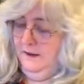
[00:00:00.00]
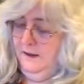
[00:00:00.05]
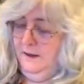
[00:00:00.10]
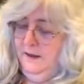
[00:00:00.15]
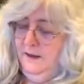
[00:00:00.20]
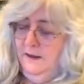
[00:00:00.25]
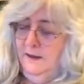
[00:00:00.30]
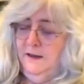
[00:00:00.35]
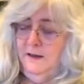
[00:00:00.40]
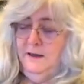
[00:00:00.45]

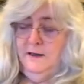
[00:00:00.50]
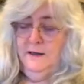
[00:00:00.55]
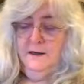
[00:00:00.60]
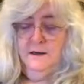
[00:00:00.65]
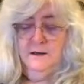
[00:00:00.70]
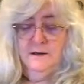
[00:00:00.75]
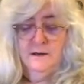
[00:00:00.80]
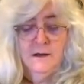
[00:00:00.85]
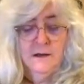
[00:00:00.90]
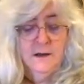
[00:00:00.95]

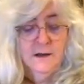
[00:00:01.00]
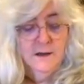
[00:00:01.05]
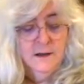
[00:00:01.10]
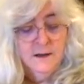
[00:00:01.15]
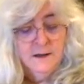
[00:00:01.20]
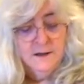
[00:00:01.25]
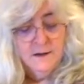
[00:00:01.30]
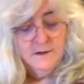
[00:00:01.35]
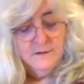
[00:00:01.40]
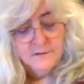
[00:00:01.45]
And
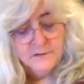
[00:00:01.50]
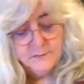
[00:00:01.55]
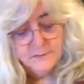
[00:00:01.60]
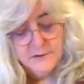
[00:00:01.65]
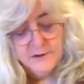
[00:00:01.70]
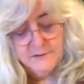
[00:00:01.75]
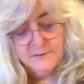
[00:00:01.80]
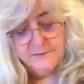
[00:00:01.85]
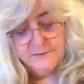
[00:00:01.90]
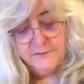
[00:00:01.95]
here's
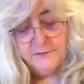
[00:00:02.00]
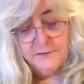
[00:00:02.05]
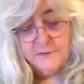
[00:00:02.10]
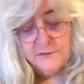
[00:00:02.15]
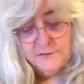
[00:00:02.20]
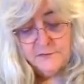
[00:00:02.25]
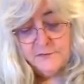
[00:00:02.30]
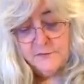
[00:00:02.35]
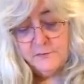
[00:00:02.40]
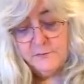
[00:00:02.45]
my
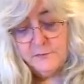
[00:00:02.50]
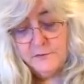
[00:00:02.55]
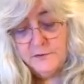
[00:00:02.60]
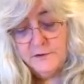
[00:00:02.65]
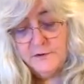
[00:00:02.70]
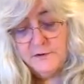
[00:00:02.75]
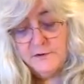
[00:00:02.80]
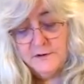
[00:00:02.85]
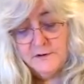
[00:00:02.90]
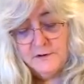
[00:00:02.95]
first
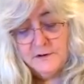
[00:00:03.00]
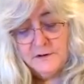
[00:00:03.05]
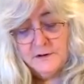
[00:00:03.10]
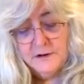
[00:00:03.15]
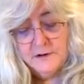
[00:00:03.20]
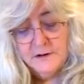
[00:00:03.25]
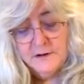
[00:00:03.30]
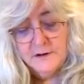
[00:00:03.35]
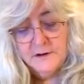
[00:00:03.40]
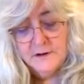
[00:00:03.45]
one.
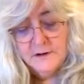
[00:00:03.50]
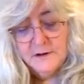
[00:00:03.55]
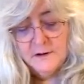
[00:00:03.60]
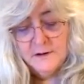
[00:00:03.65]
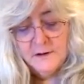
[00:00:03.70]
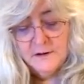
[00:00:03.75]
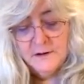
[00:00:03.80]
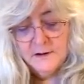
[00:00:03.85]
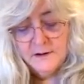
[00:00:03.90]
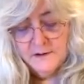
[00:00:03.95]

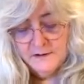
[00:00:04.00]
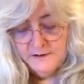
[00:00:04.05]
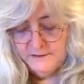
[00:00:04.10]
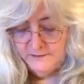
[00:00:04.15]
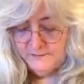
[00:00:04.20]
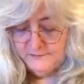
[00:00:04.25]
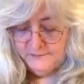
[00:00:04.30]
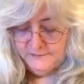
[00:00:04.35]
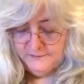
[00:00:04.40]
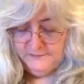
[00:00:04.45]

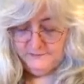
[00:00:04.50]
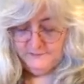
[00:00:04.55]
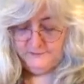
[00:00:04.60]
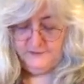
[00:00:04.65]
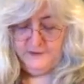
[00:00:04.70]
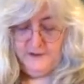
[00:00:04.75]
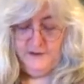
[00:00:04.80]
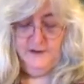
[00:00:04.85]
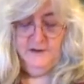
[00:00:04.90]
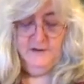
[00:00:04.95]
This is
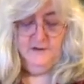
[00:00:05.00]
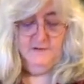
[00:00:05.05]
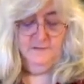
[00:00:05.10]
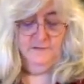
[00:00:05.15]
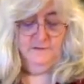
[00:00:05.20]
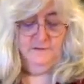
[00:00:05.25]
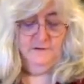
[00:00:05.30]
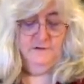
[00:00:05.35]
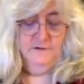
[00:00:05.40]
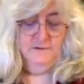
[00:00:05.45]
cut
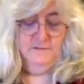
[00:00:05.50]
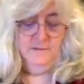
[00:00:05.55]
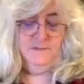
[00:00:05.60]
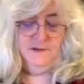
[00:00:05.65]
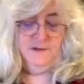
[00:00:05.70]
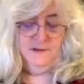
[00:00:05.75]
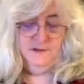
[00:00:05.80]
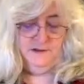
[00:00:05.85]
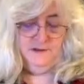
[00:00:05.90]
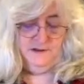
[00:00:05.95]
from
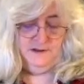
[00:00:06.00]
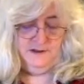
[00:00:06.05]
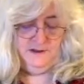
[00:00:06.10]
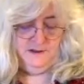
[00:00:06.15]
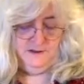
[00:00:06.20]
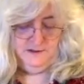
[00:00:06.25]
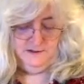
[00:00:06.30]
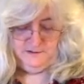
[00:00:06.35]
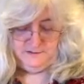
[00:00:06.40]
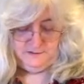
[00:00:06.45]

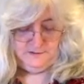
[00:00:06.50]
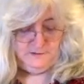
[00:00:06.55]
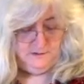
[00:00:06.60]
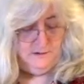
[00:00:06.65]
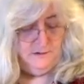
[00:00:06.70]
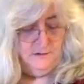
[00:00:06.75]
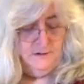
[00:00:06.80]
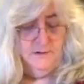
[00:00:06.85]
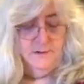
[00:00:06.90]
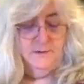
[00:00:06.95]

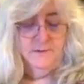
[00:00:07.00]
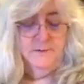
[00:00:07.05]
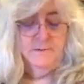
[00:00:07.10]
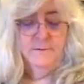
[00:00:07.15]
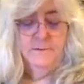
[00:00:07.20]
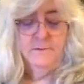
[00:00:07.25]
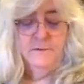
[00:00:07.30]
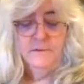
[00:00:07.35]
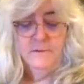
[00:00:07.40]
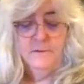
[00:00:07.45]
here,
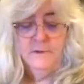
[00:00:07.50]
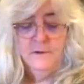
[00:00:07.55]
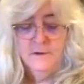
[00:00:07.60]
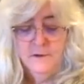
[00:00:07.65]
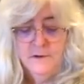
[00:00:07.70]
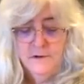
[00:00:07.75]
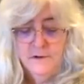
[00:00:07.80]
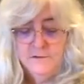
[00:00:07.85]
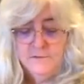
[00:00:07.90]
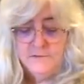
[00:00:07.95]

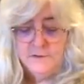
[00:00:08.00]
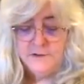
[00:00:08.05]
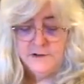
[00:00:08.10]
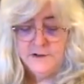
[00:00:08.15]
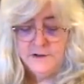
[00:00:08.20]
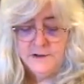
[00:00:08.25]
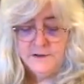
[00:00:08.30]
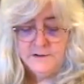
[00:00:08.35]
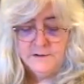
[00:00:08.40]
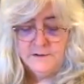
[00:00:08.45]
over
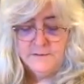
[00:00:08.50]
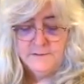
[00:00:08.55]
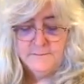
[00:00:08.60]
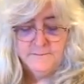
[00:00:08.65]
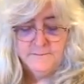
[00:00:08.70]
here.